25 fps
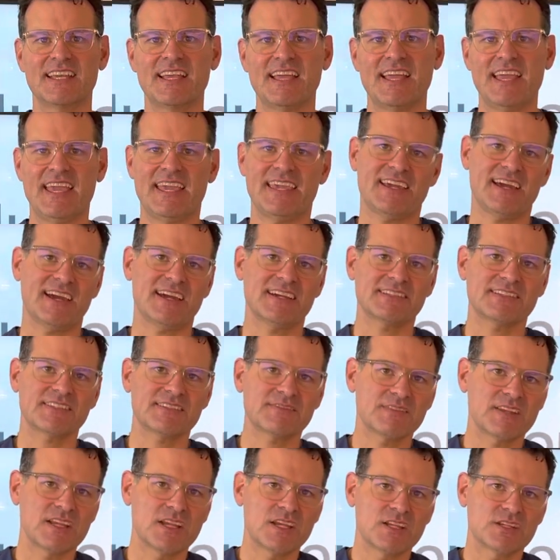Hey
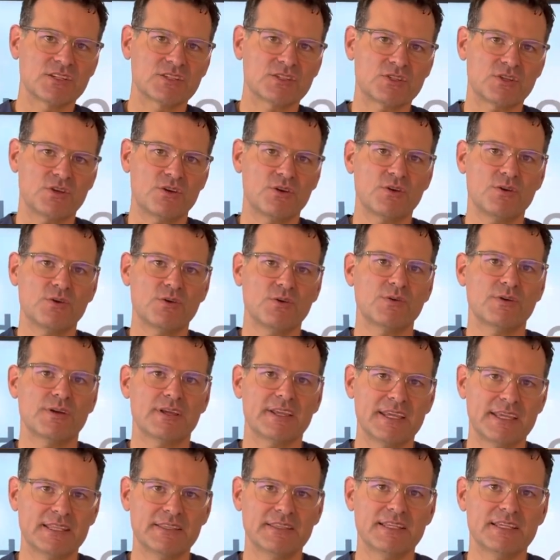guys, so
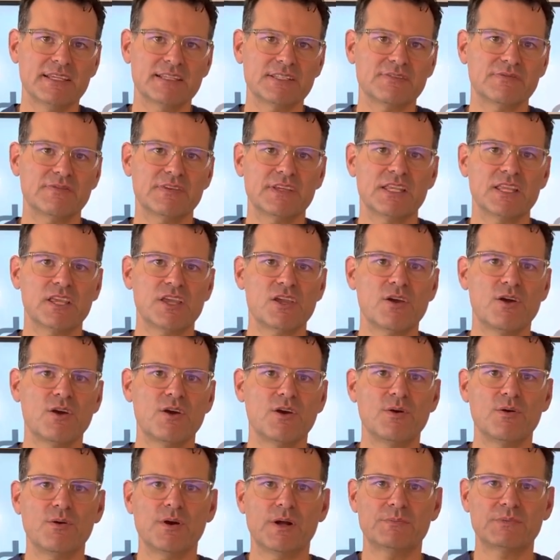in this
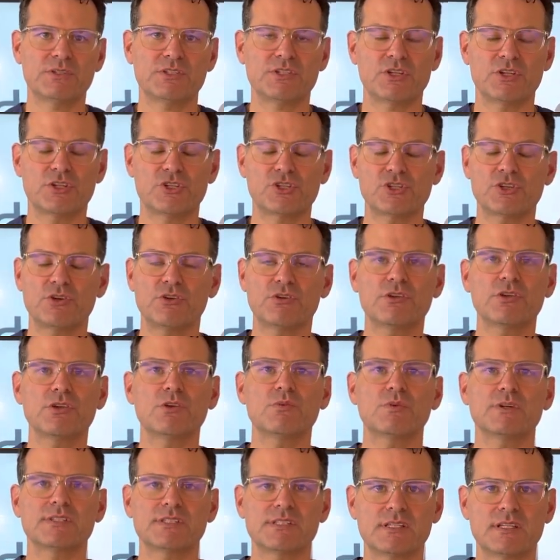video, I'm just going to show you
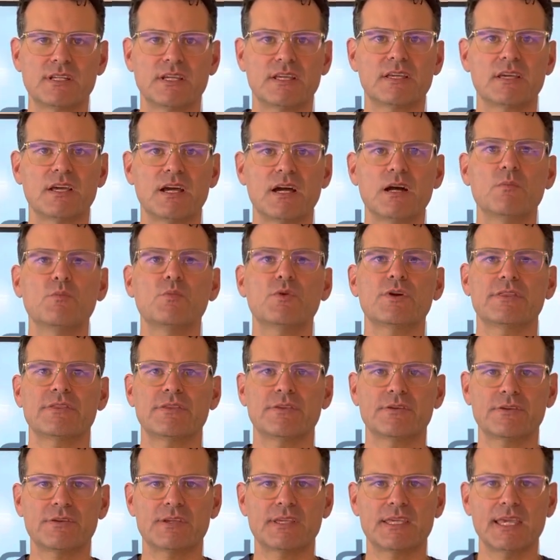what's going to come with
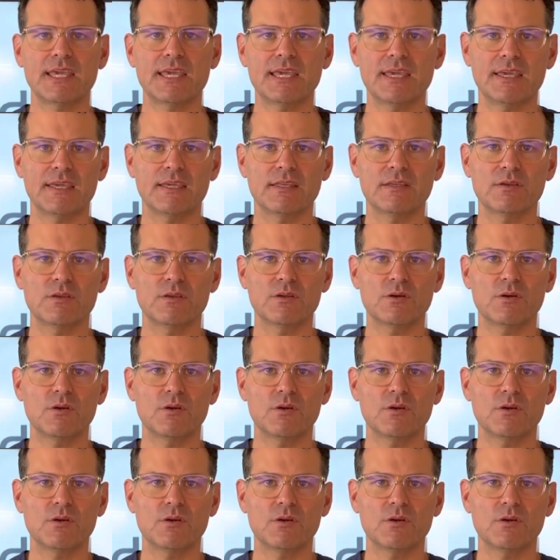your kit